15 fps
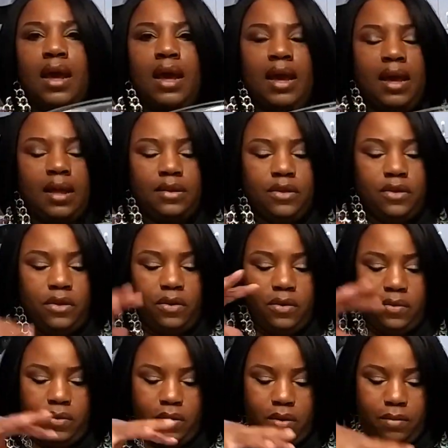and
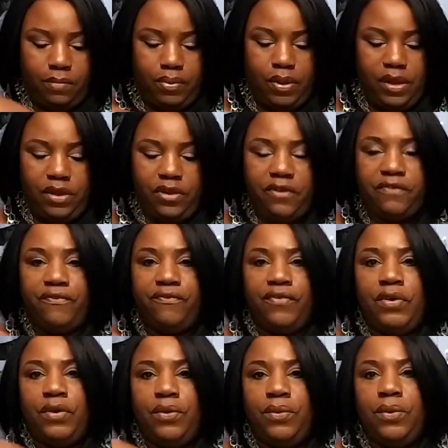you put your
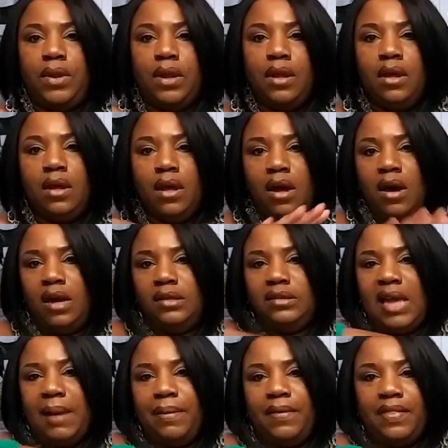food on
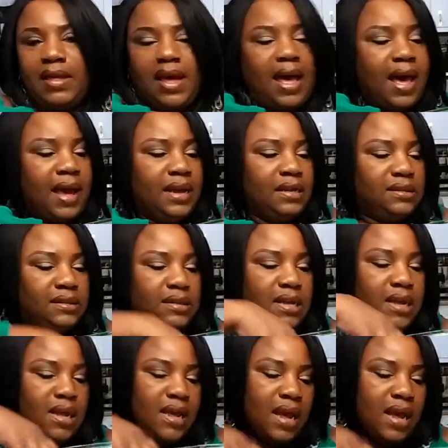top of the ice,